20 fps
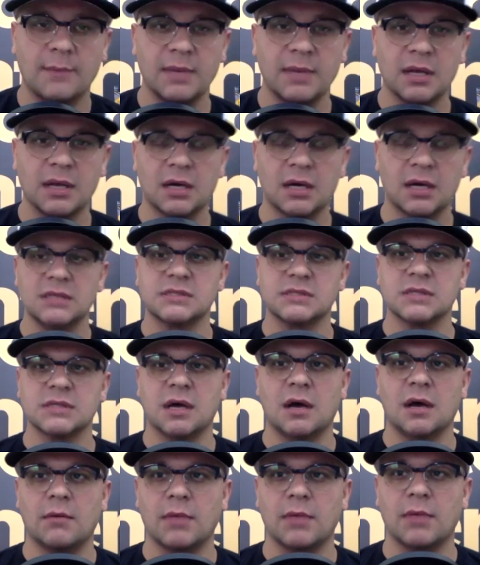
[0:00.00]
because,
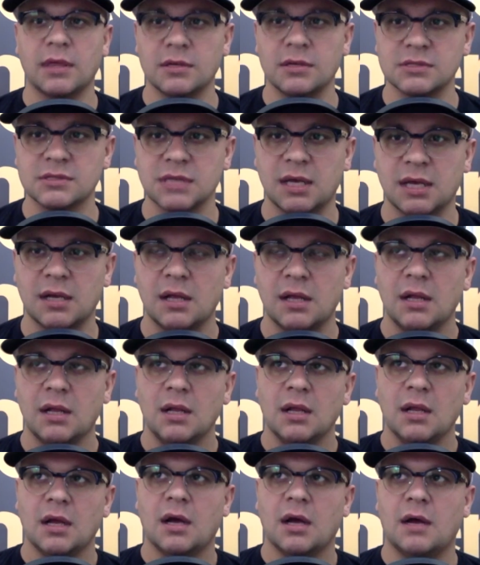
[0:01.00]
um, like you said,
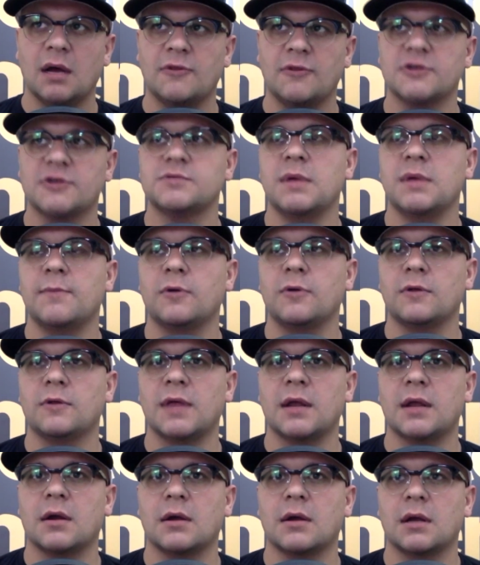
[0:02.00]
uh, there's people
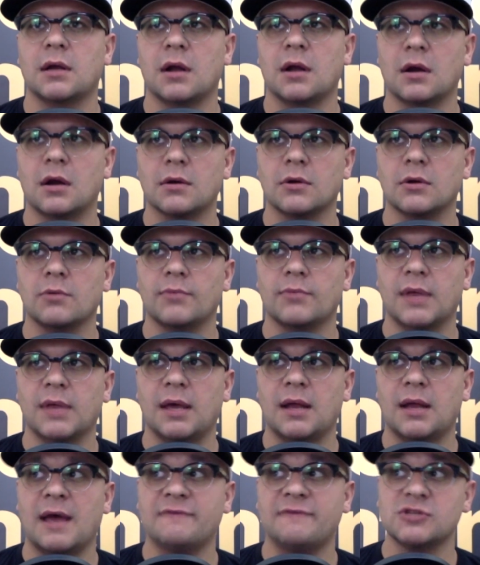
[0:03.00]
that are in our group
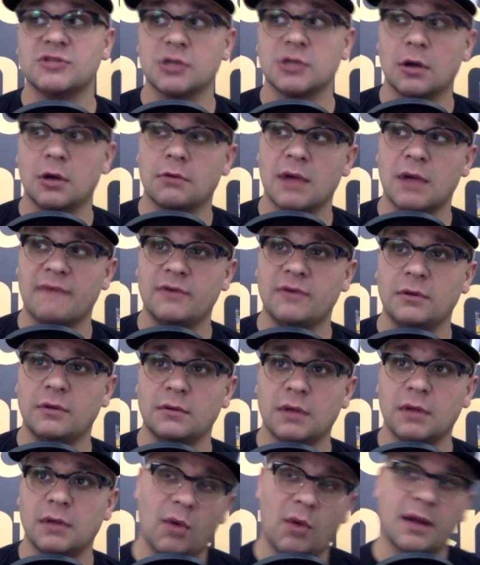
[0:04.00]
that have zero
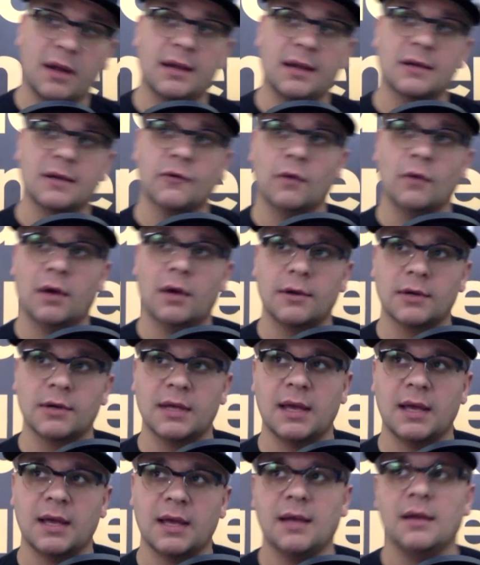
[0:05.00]
revenue that want to get to
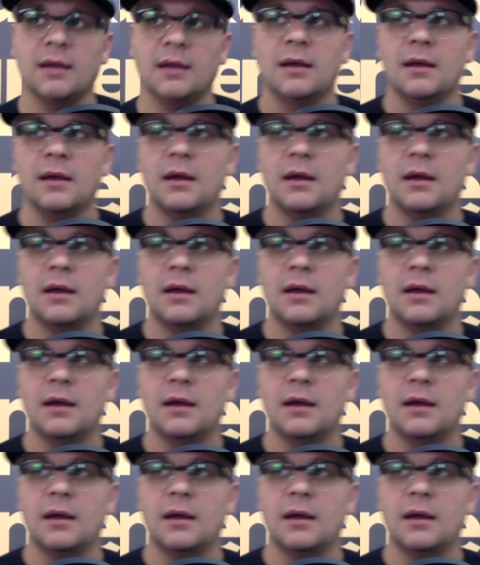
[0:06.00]
100k,